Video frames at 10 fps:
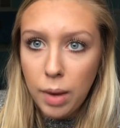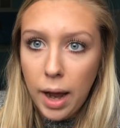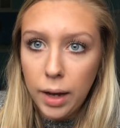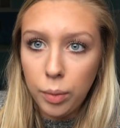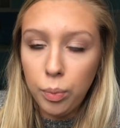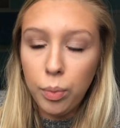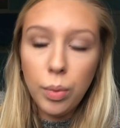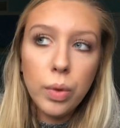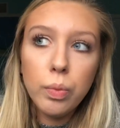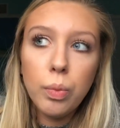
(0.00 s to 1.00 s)
I
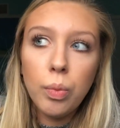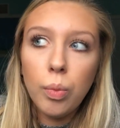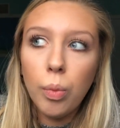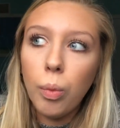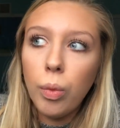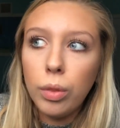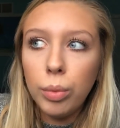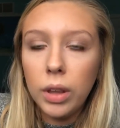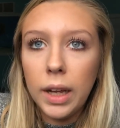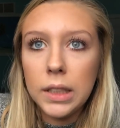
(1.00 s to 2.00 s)

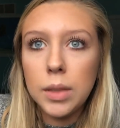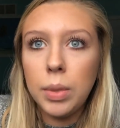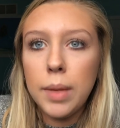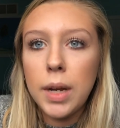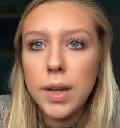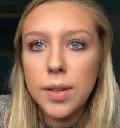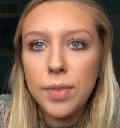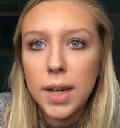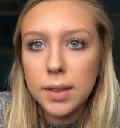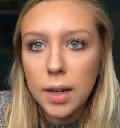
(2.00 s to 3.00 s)
would like to blame it on the
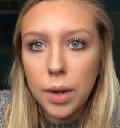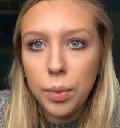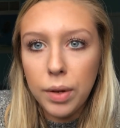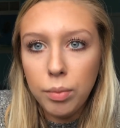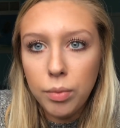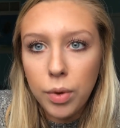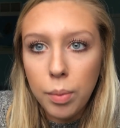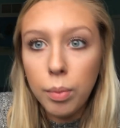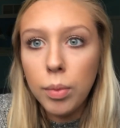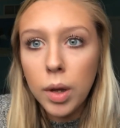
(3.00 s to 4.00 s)
fact that I went
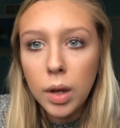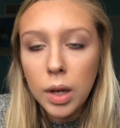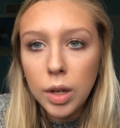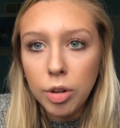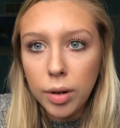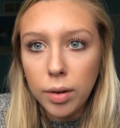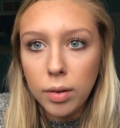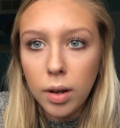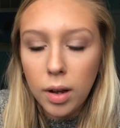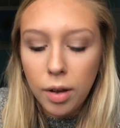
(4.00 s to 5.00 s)
from, you
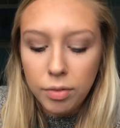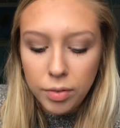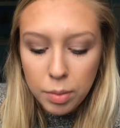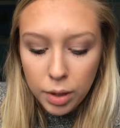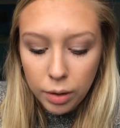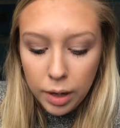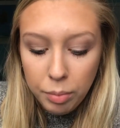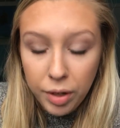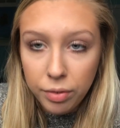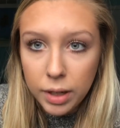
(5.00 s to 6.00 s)
know, a 50 milligram
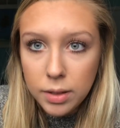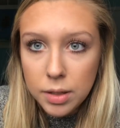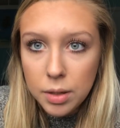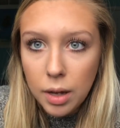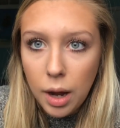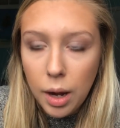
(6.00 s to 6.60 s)
difference